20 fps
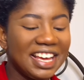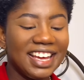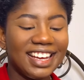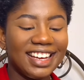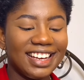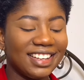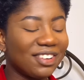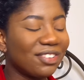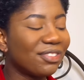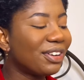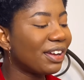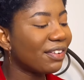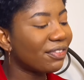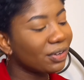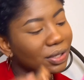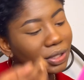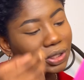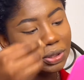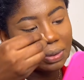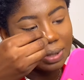in the
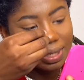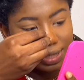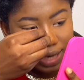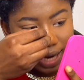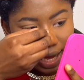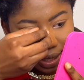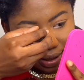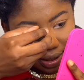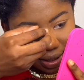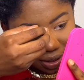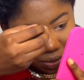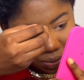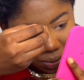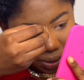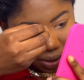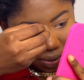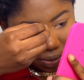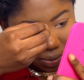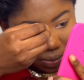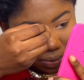review she was like this
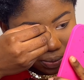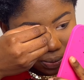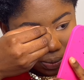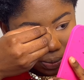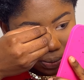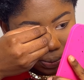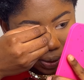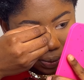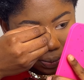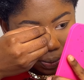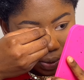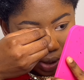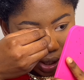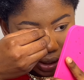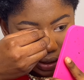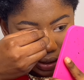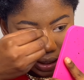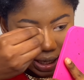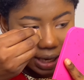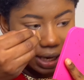week we
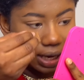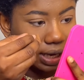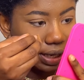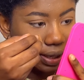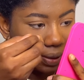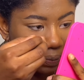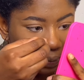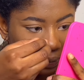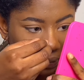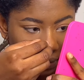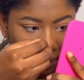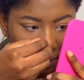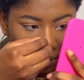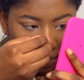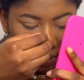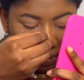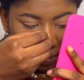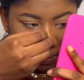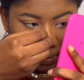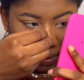worked hard
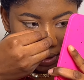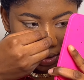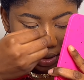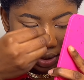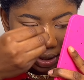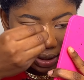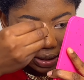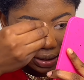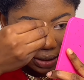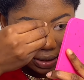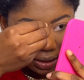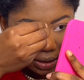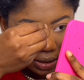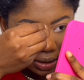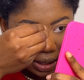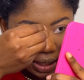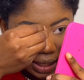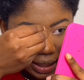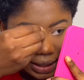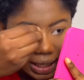we studied the
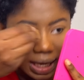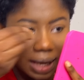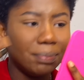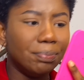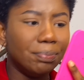letter